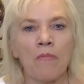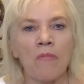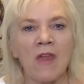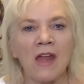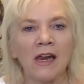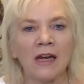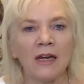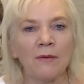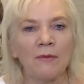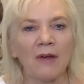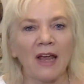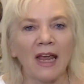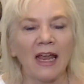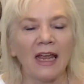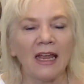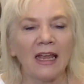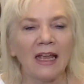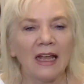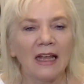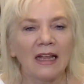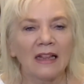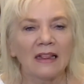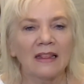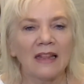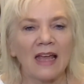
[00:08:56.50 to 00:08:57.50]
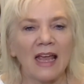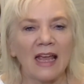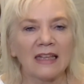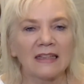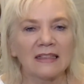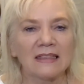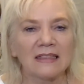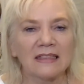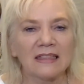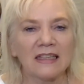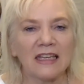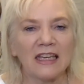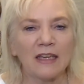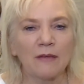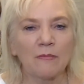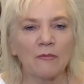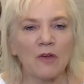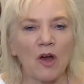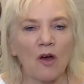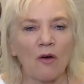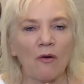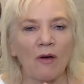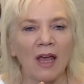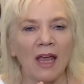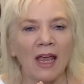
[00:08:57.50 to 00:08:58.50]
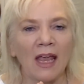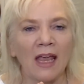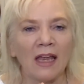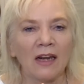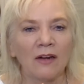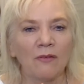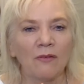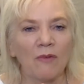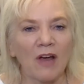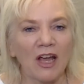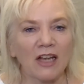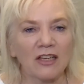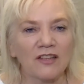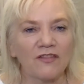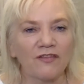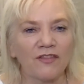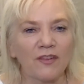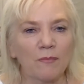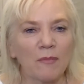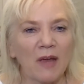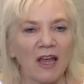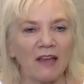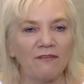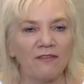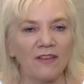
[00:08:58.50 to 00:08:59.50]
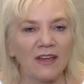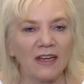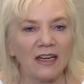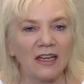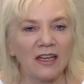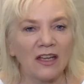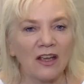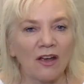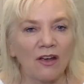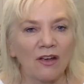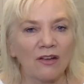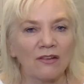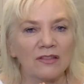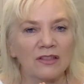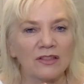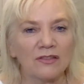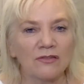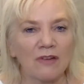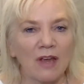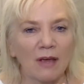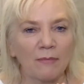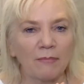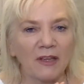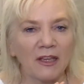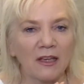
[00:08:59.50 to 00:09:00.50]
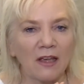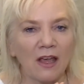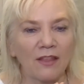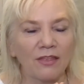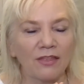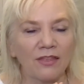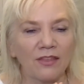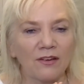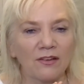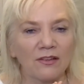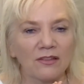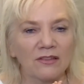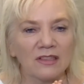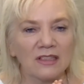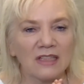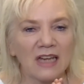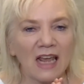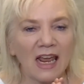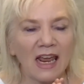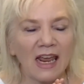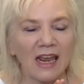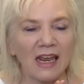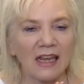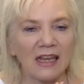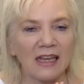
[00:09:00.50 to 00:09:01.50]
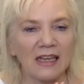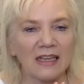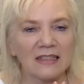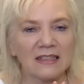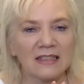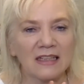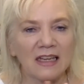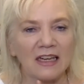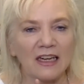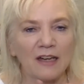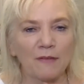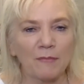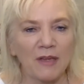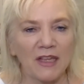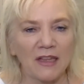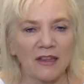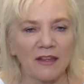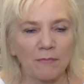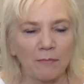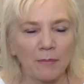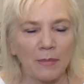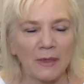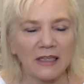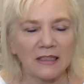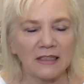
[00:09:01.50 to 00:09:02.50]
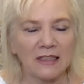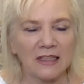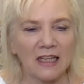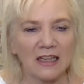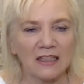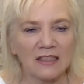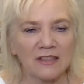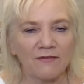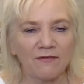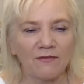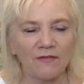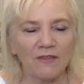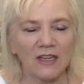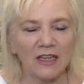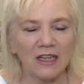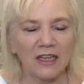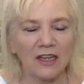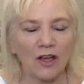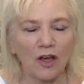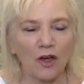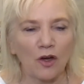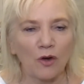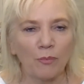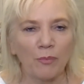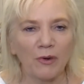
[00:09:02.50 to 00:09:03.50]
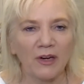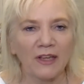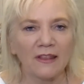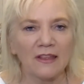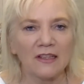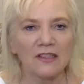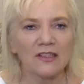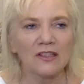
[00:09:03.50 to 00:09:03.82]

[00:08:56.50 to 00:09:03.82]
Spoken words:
Anyway, let's keep going. Watch for my videos. Dropping on Thursday is going to be the BTS video, Bring the